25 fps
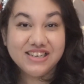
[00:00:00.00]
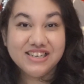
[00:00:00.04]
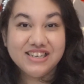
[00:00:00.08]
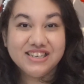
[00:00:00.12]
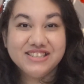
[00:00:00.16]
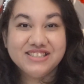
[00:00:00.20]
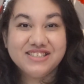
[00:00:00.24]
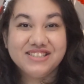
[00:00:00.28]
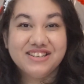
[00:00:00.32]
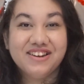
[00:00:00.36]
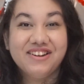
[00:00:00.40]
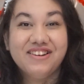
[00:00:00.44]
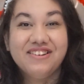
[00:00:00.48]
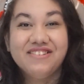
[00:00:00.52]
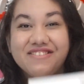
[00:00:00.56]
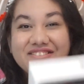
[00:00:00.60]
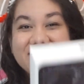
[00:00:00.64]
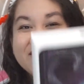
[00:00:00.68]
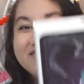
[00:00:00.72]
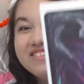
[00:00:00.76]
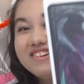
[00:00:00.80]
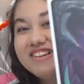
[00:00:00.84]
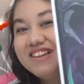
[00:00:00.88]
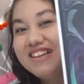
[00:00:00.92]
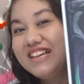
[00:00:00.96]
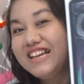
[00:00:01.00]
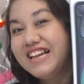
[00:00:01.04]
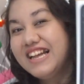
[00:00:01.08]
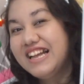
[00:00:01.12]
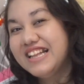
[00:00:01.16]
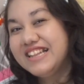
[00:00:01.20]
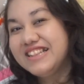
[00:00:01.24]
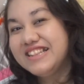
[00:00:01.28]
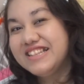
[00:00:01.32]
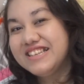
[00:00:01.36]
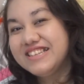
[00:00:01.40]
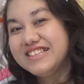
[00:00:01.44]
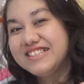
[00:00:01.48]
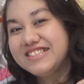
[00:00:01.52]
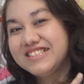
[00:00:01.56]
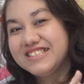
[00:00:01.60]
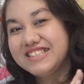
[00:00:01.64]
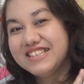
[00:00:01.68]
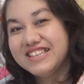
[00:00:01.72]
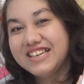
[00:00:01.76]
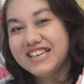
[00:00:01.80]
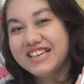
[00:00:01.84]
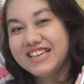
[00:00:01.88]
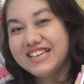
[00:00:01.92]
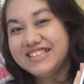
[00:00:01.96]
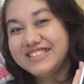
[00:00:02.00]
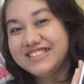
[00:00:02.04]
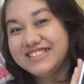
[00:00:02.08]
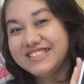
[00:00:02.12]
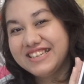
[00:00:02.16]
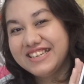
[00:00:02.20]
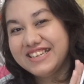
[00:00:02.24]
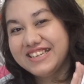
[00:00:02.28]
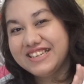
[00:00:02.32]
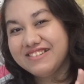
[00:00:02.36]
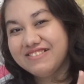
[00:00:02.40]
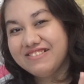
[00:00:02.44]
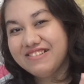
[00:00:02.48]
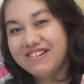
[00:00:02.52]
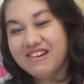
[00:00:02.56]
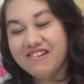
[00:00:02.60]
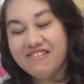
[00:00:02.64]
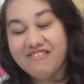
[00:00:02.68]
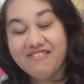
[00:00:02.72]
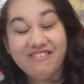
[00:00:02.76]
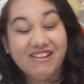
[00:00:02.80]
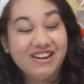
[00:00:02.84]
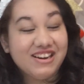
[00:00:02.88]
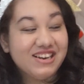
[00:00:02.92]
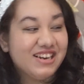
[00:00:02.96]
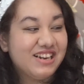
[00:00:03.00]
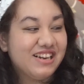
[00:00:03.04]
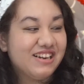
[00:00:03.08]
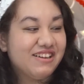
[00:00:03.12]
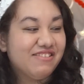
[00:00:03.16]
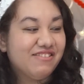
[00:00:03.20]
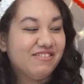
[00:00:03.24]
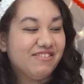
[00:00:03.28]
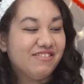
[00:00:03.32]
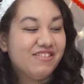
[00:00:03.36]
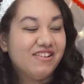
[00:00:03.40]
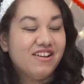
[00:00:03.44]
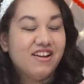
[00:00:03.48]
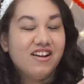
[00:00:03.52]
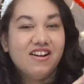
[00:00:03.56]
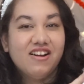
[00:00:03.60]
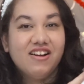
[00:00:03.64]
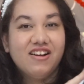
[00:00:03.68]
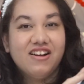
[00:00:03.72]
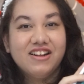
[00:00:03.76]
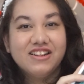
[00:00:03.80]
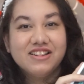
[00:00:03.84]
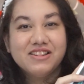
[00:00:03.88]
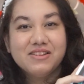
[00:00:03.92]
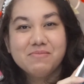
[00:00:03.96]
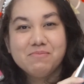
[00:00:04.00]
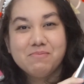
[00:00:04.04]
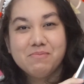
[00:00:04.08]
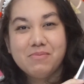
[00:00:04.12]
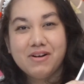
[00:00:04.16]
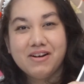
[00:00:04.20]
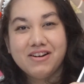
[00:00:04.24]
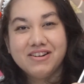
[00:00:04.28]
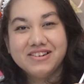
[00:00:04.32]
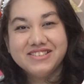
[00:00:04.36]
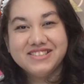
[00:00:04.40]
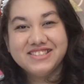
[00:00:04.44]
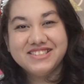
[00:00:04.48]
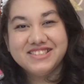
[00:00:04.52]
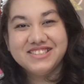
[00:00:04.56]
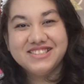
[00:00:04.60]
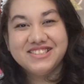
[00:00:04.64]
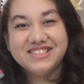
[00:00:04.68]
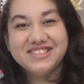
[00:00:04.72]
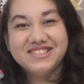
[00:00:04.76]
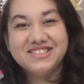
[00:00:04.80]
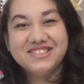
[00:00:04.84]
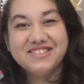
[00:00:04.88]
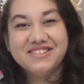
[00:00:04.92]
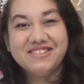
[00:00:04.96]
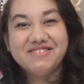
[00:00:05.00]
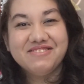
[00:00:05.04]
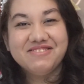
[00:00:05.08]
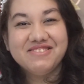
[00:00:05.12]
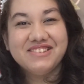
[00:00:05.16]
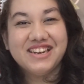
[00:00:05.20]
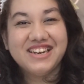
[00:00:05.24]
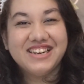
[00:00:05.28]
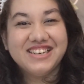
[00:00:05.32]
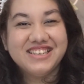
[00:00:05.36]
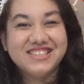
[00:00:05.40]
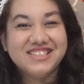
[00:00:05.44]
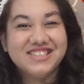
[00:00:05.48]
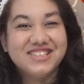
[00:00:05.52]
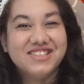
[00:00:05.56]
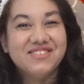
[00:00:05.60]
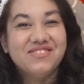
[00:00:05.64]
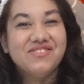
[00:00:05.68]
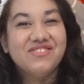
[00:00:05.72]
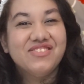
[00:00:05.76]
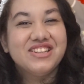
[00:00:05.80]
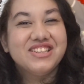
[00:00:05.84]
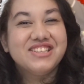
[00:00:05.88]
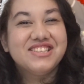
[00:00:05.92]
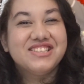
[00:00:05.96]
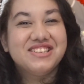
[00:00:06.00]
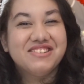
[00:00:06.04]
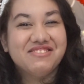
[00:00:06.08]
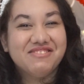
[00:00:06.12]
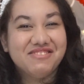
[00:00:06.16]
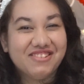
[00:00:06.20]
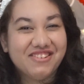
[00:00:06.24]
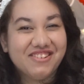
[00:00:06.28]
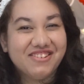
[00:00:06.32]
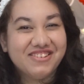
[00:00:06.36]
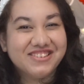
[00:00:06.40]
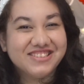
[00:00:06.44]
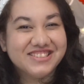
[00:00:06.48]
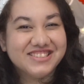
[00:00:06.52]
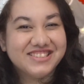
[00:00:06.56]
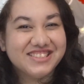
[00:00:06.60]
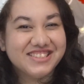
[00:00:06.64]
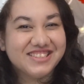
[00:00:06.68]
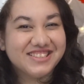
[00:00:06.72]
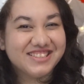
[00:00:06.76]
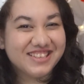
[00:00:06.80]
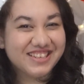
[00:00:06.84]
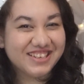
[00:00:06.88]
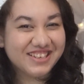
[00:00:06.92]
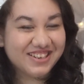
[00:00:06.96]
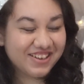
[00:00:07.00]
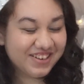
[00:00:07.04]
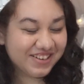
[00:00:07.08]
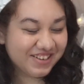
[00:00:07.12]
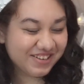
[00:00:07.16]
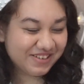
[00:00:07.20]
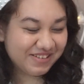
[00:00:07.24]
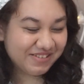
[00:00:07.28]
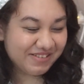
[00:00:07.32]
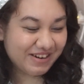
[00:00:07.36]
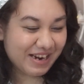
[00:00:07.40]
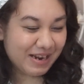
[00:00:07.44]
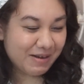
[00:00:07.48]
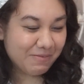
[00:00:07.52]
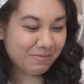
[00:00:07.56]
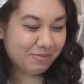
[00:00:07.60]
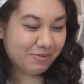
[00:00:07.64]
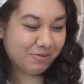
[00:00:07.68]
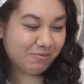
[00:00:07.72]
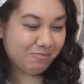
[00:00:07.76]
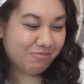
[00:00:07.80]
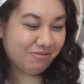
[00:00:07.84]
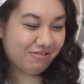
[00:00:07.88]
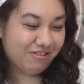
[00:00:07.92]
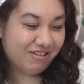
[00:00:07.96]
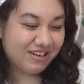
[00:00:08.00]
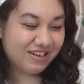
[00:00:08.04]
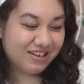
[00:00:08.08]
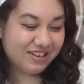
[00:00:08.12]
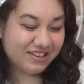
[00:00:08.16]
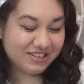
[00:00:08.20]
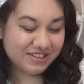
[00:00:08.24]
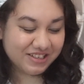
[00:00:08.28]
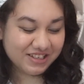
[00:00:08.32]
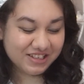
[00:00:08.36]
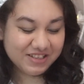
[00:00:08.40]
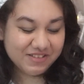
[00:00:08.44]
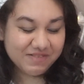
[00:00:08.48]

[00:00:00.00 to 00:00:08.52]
So this is it right here. The box is so nice. It's been so long since I got a new Apple product.